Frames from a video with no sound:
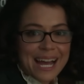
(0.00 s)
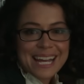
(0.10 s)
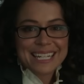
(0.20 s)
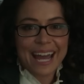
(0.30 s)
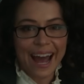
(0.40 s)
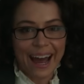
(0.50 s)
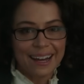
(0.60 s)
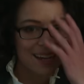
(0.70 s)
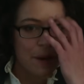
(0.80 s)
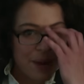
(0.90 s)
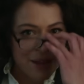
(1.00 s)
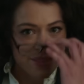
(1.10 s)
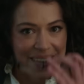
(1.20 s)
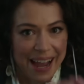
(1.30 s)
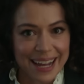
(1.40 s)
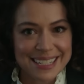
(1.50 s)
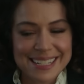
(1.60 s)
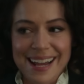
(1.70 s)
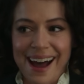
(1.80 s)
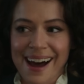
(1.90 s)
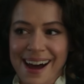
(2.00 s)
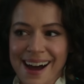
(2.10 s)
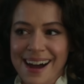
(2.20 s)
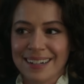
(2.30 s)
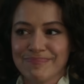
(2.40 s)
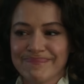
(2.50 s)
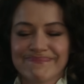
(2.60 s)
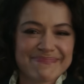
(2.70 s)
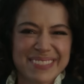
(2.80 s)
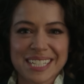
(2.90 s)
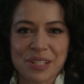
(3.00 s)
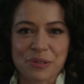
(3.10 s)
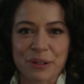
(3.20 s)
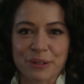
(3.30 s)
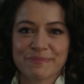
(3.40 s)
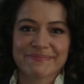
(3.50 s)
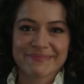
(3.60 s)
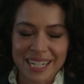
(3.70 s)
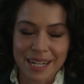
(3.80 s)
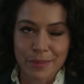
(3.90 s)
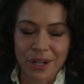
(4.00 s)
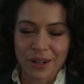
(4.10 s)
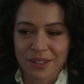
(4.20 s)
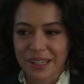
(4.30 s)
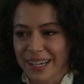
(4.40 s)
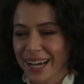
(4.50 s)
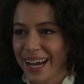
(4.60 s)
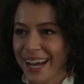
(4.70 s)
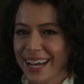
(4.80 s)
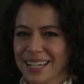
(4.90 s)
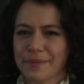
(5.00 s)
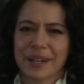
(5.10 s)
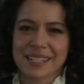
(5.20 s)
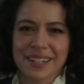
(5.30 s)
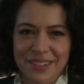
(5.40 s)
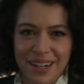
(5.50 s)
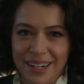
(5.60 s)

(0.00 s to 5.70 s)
you like She-Hulk or not, I think it's hard to deny it feels like a television show. It is structured like a television show.